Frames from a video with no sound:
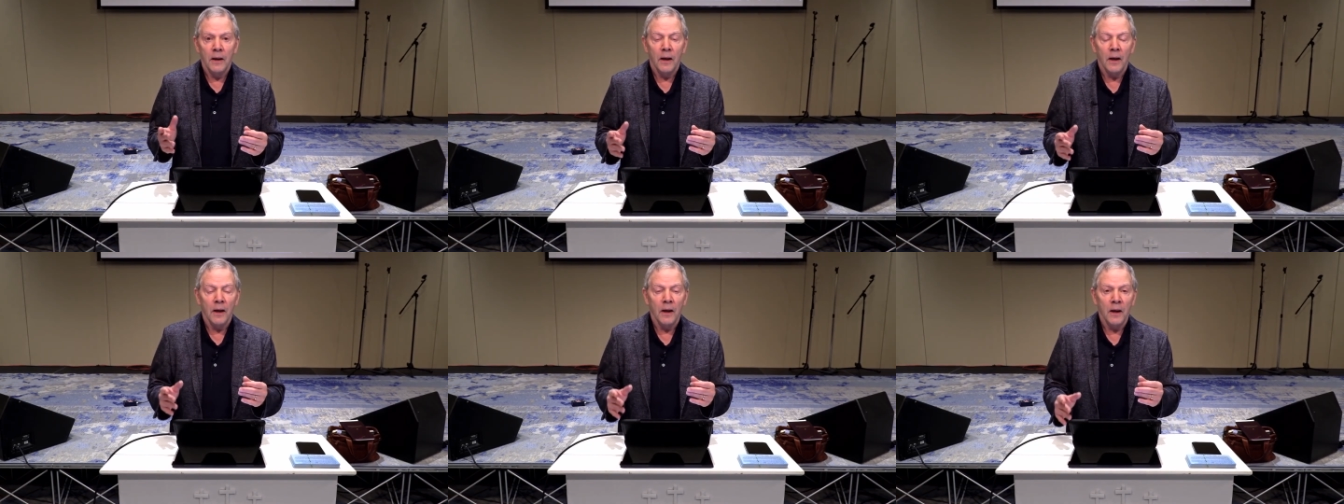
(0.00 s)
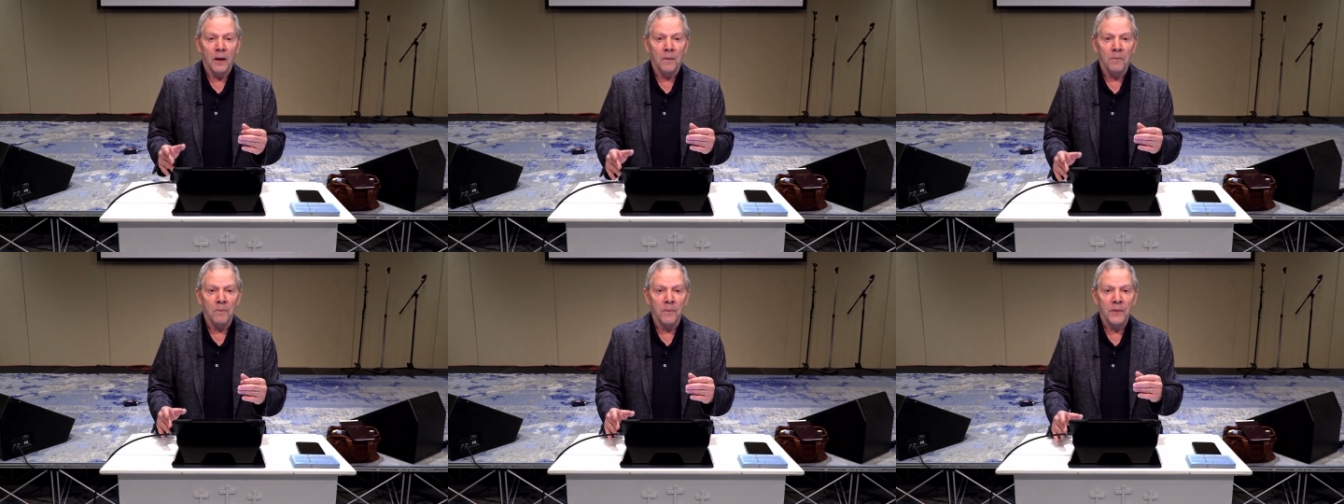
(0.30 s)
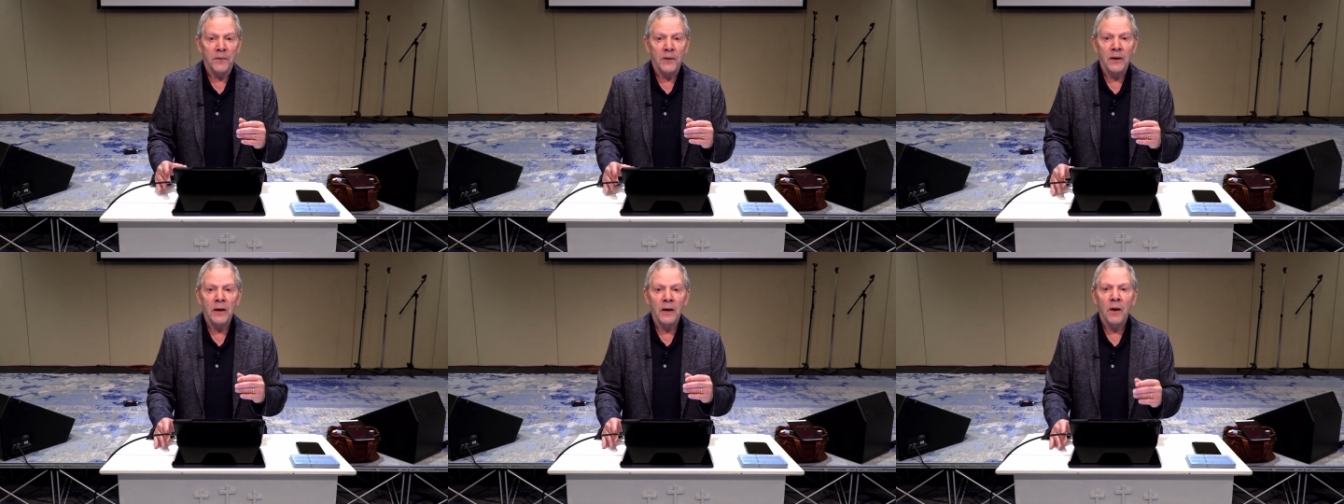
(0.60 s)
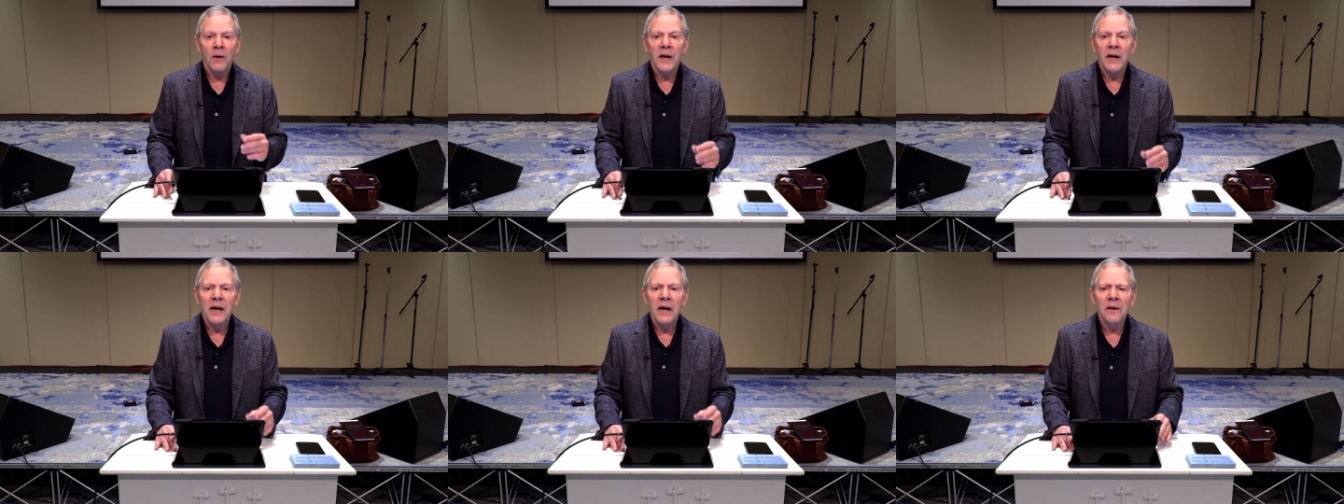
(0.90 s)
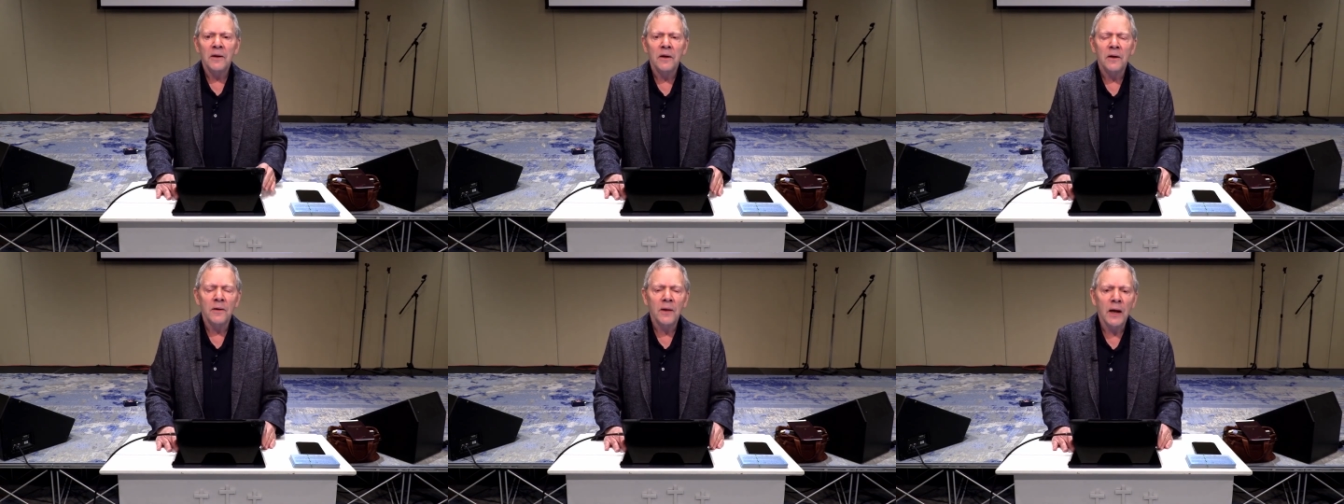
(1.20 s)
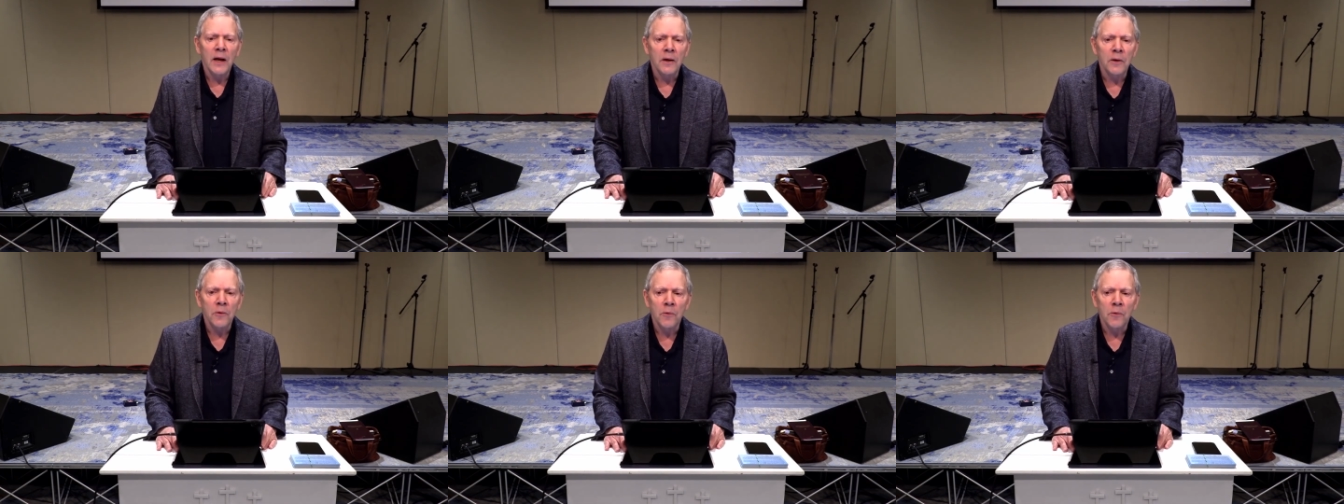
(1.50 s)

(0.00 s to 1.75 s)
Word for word: But then now add to that,